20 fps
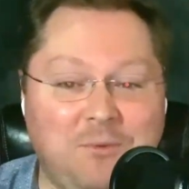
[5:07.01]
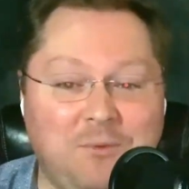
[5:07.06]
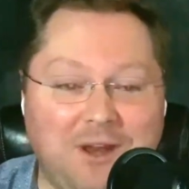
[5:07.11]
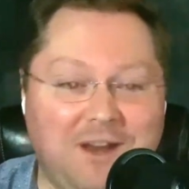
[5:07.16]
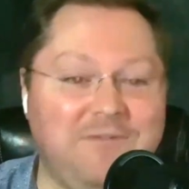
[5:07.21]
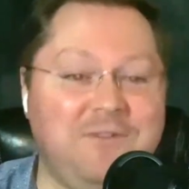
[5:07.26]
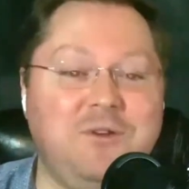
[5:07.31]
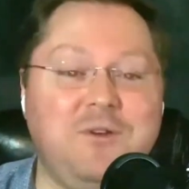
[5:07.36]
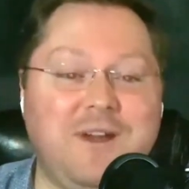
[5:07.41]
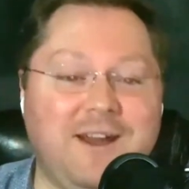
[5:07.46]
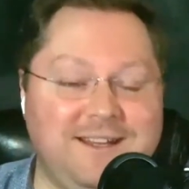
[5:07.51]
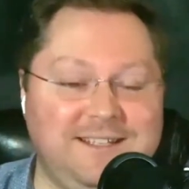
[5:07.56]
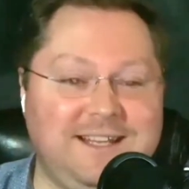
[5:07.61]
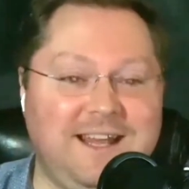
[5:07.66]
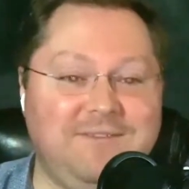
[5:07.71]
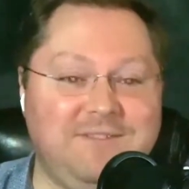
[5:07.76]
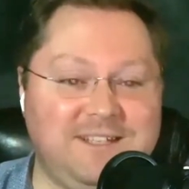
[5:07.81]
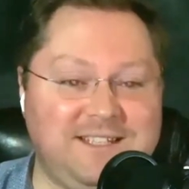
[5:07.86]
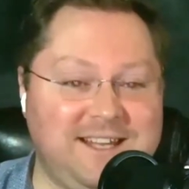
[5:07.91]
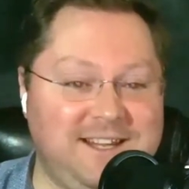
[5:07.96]
whatever you guys
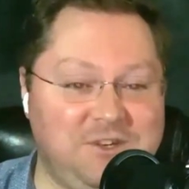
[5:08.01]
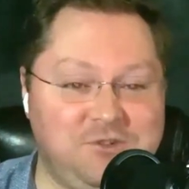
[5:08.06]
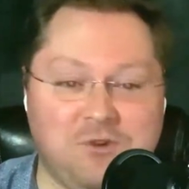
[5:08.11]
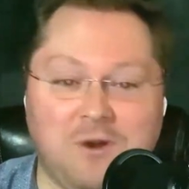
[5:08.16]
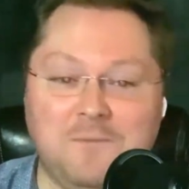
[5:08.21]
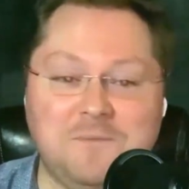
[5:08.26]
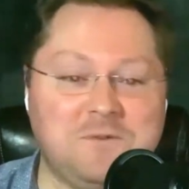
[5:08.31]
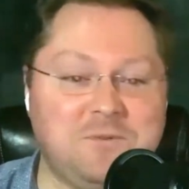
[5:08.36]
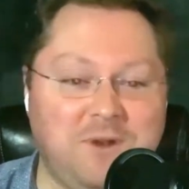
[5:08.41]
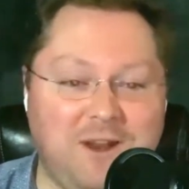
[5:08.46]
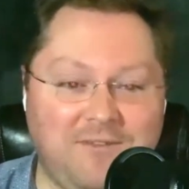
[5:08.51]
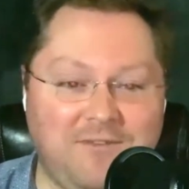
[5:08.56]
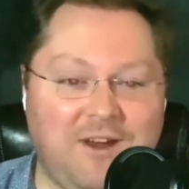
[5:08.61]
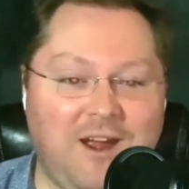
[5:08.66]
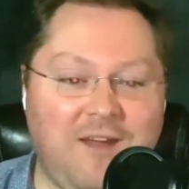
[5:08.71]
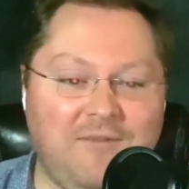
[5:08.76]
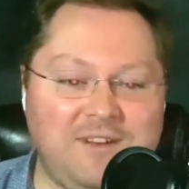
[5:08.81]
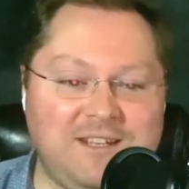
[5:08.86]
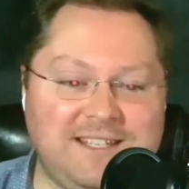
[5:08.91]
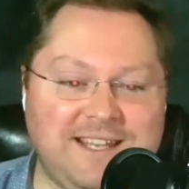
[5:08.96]
have to say trumps whatever I
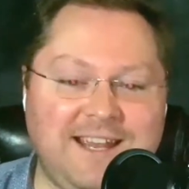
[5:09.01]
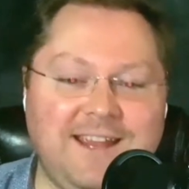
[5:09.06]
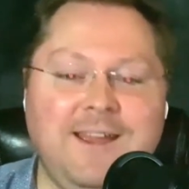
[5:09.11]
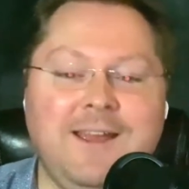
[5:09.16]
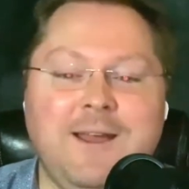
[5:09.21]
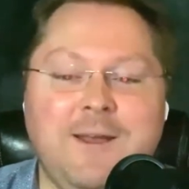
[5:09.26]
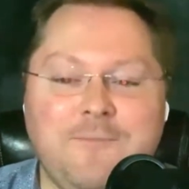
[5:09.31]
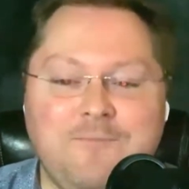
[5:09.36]
have to say.